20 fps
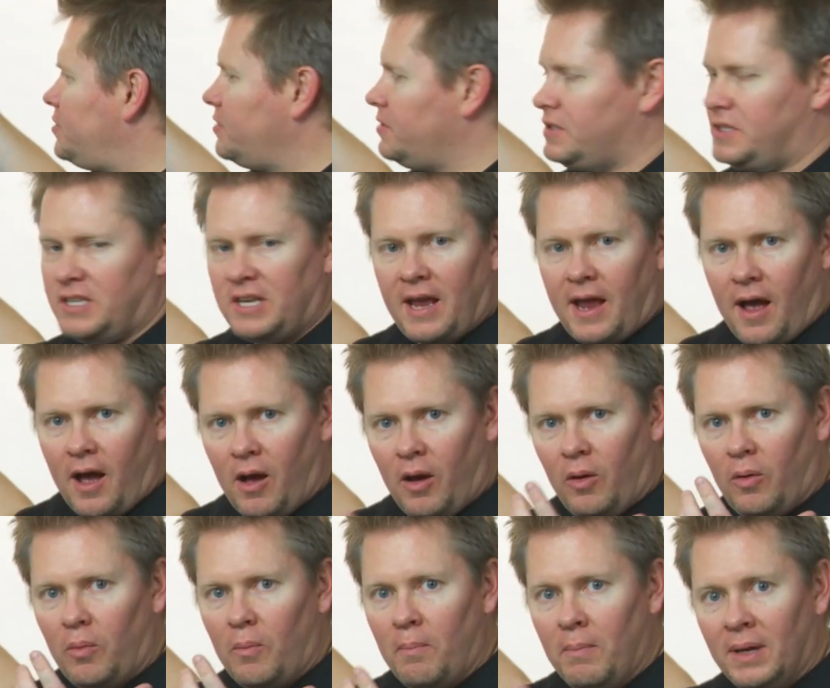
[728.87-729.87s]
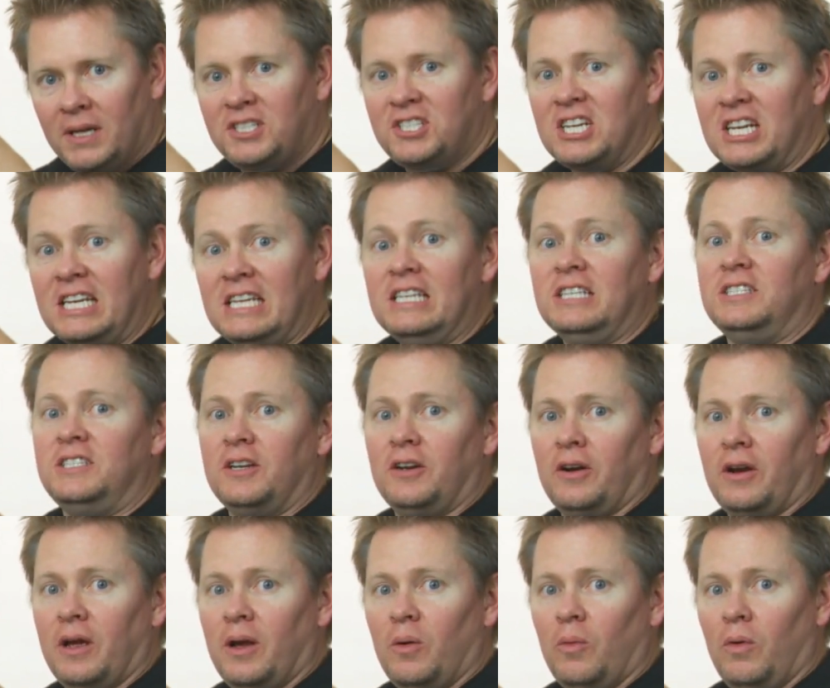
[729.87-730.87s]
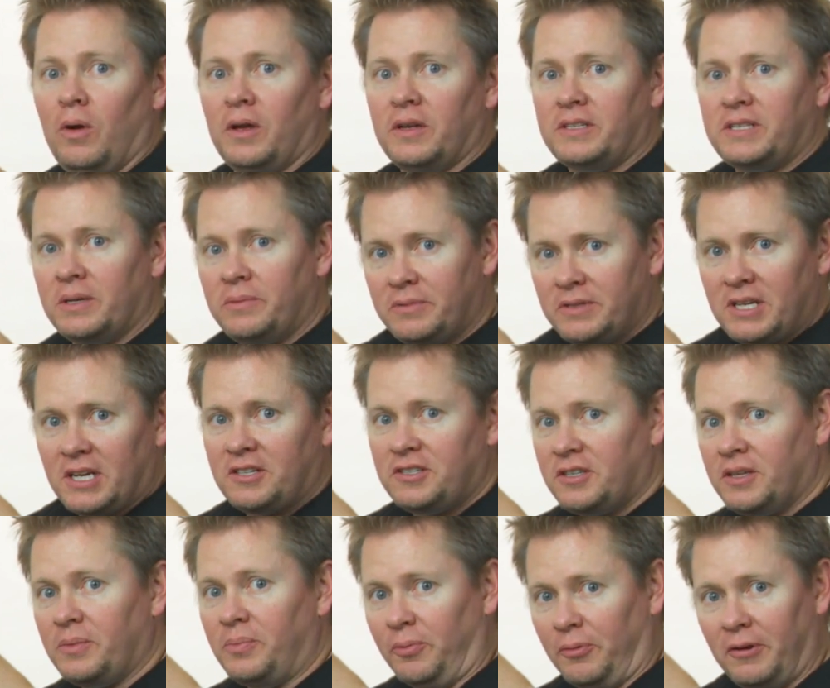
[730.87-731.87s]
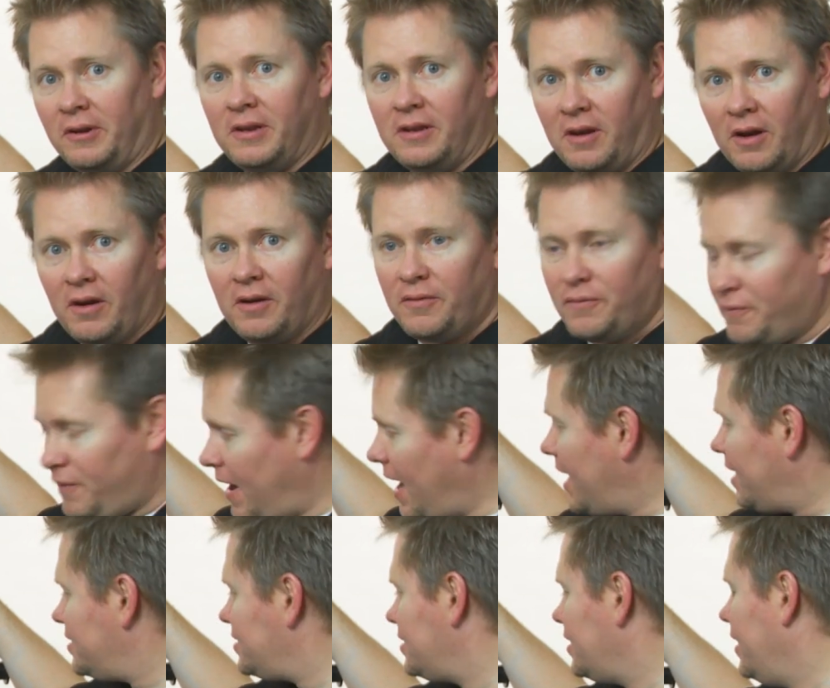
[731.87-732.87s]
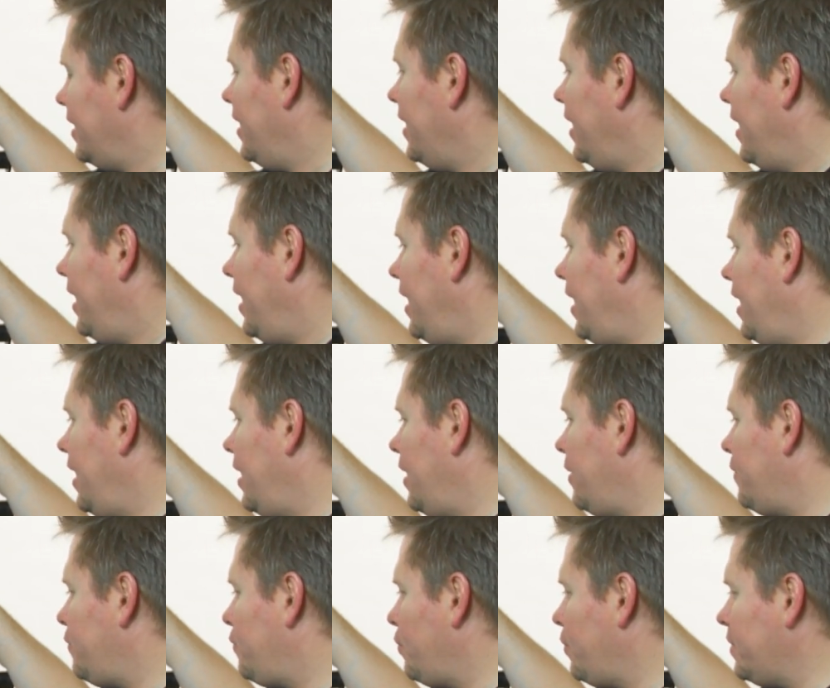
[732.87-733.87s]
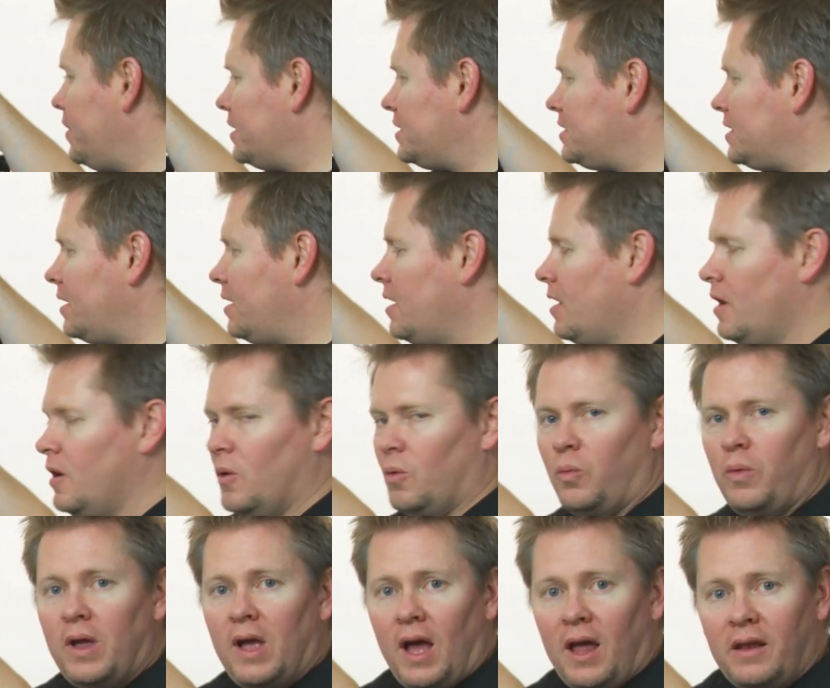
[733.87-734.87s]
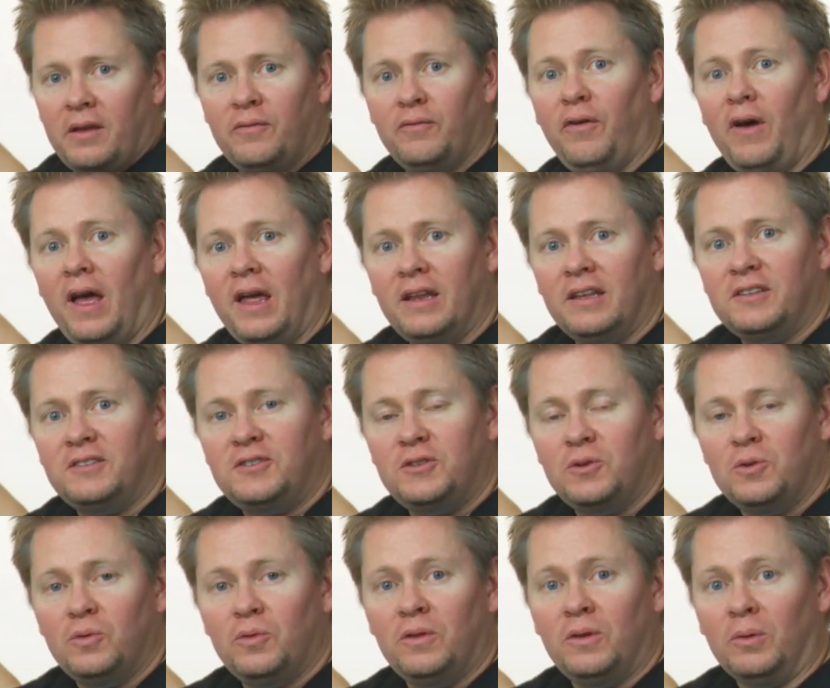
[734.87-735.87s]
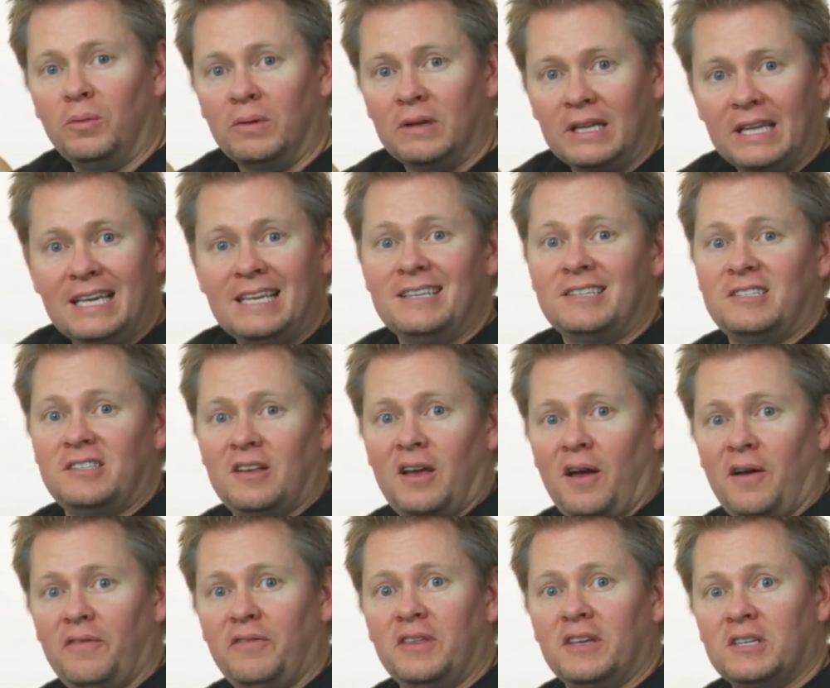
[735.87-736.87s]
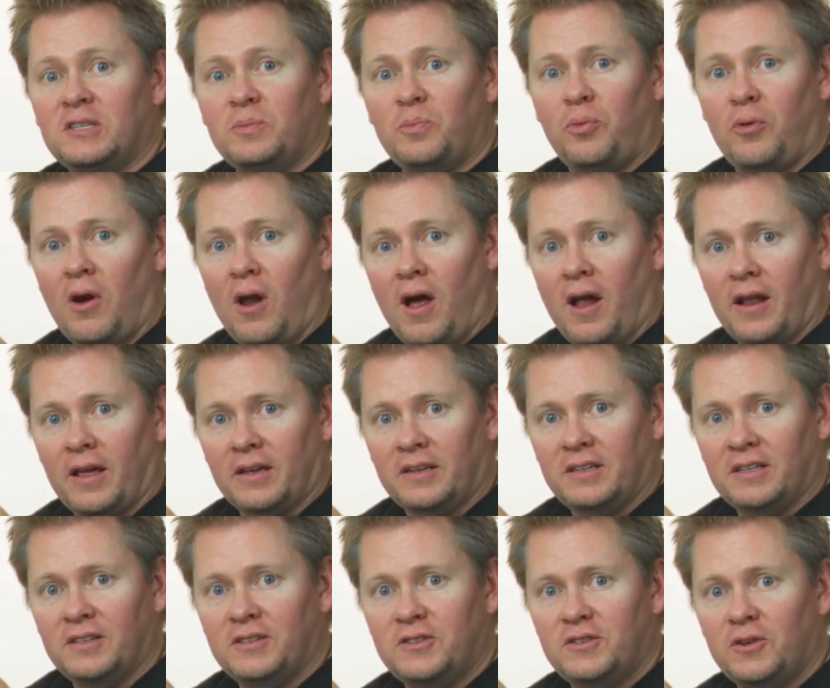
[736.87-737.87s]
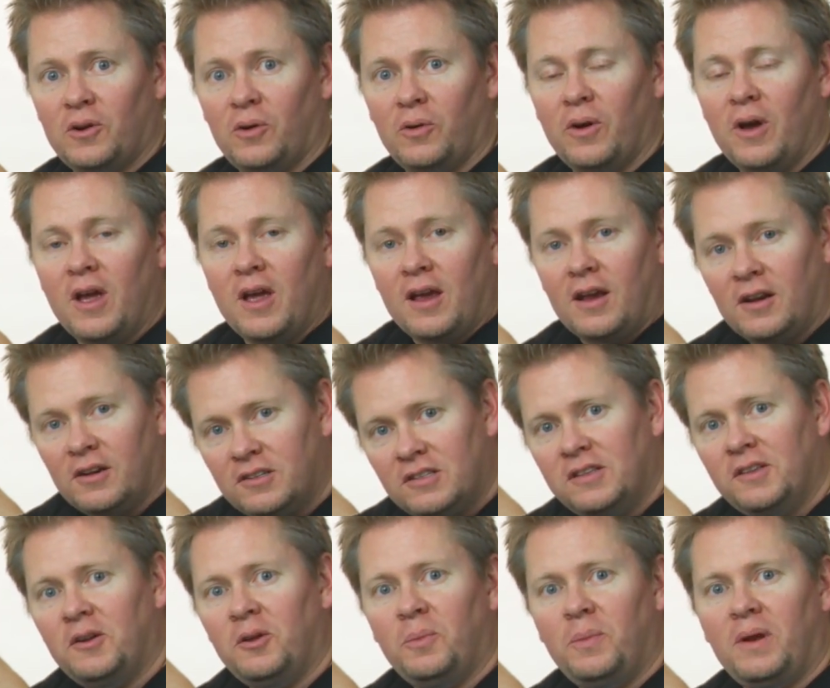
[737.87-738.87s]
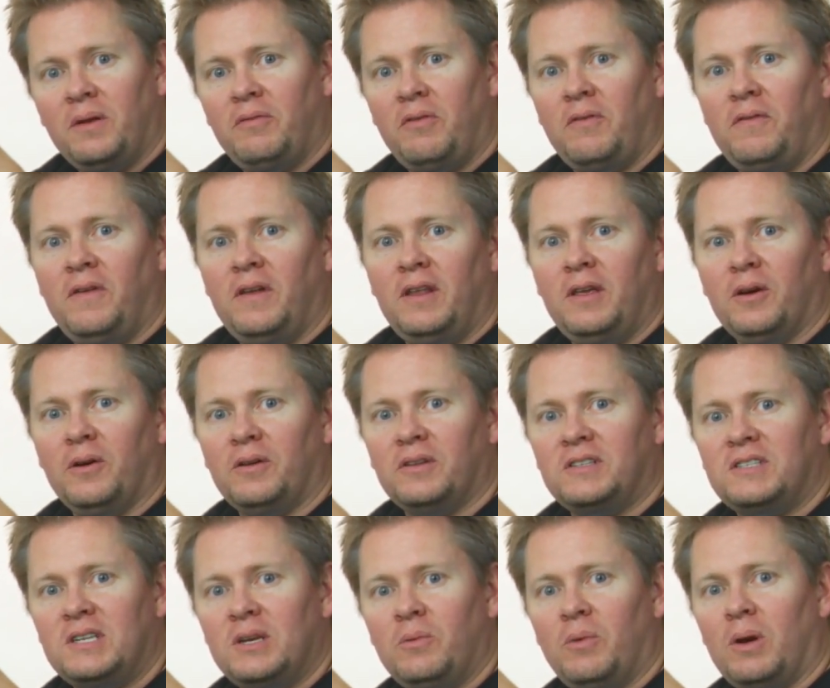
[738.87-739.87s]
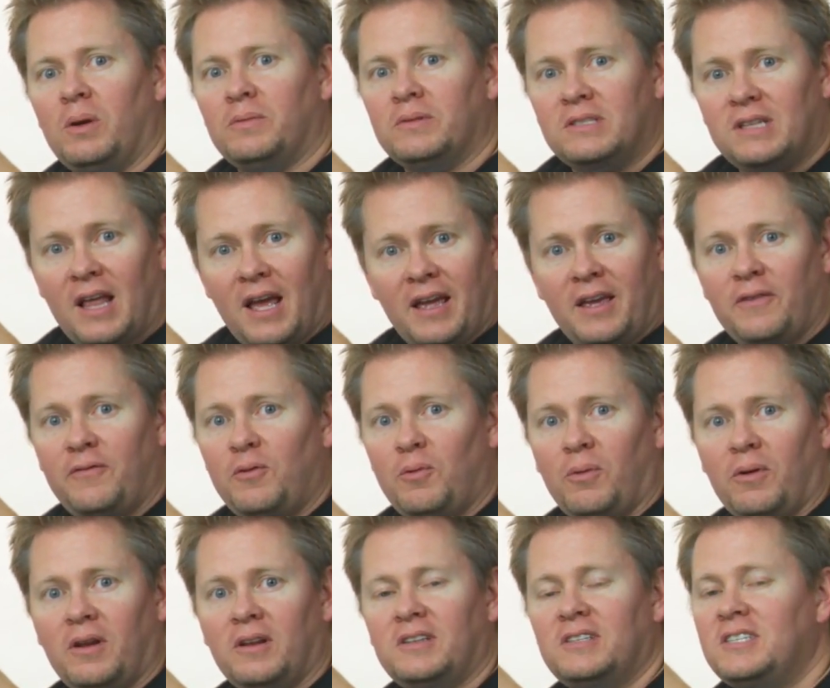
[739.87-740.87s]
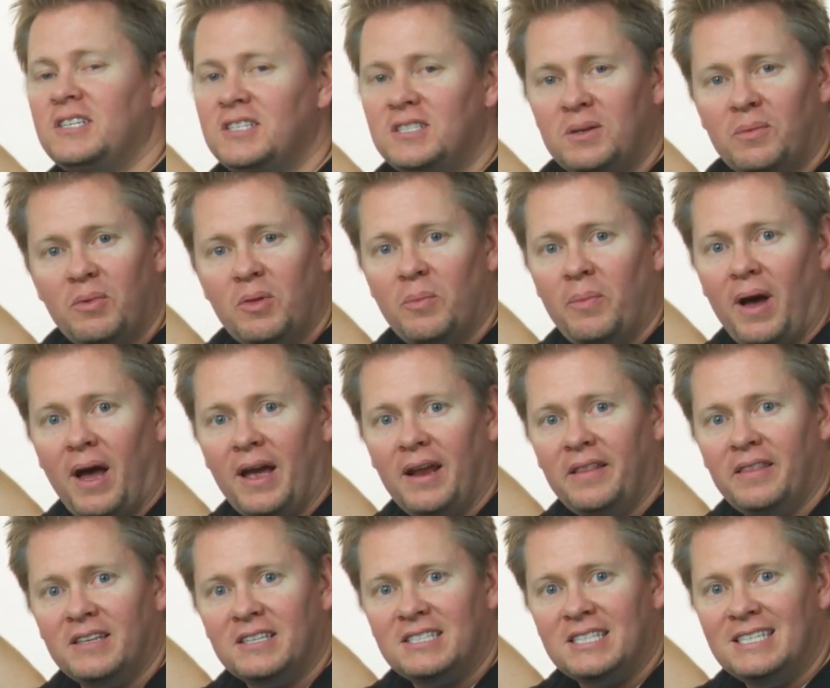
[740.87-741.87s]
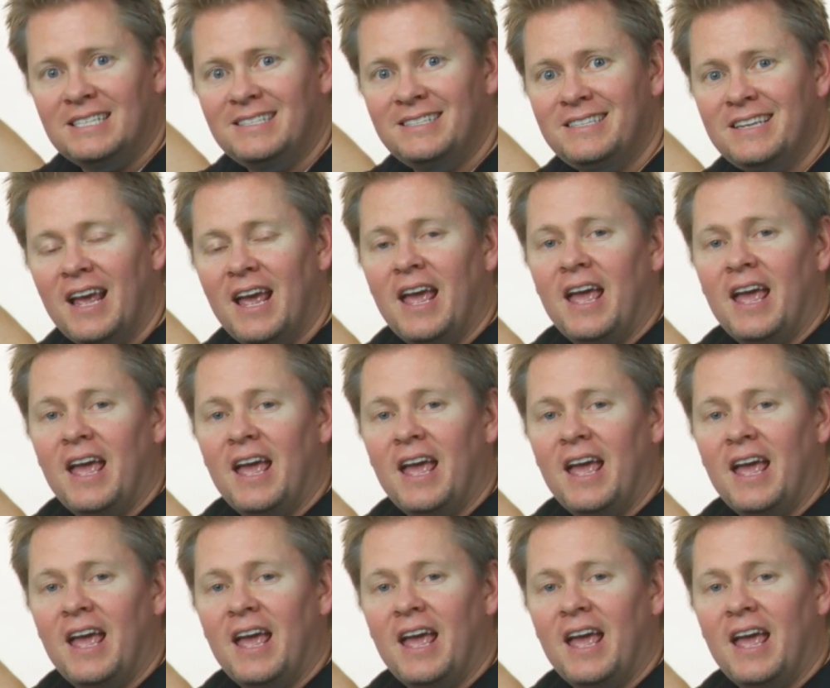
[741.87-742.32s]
You can see how much easier it was. That was actually pretty darn fast for this. And we got invited to the release of this product. And so here's a little bit of a video to see what it was like if you wanted to see some of the behind the scenes.